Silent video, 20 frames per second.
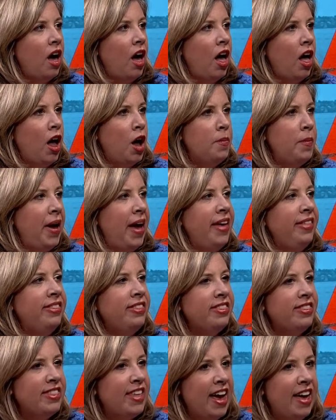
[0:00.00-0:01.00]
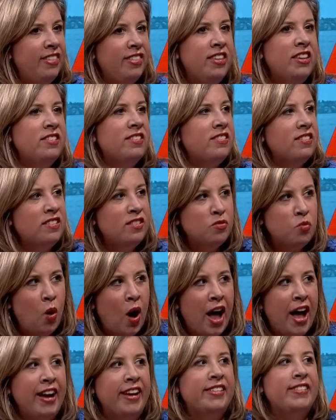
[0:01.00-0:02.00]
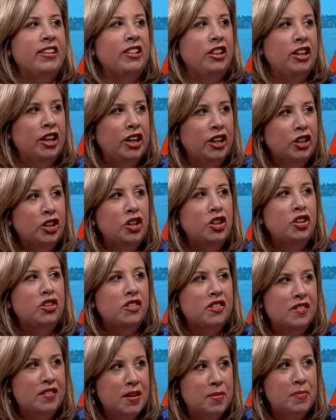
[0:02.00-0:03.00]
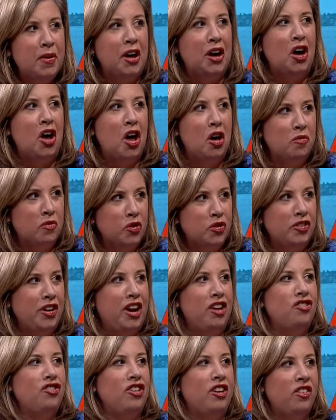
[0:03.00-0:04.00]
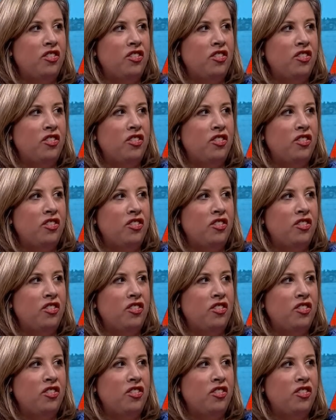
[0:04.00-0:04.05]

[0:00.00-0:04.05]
Um, and and this is why it's a little snippet conversation.